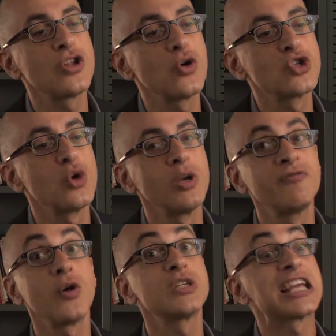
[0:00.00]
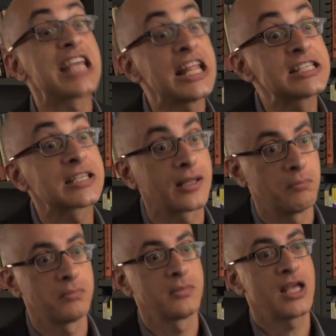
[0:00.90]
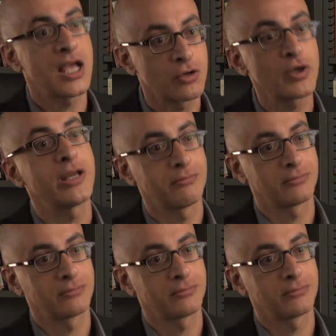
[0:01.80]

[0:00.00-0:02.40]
those who will vote against them, agree.